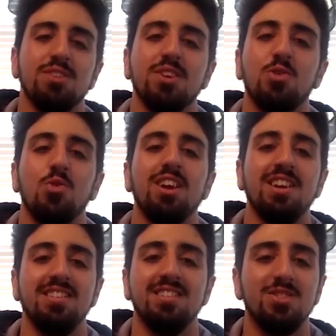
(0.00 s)
a
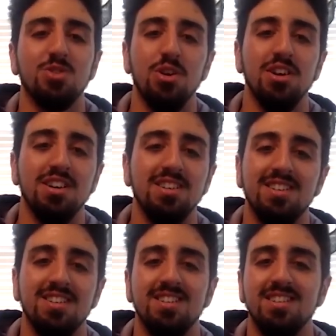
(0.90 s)
green, sort of.
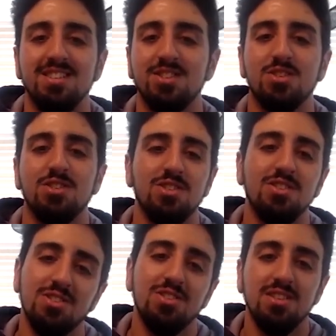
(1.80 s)
Oh.
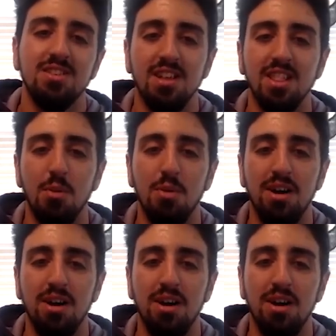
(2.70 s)
A little bit.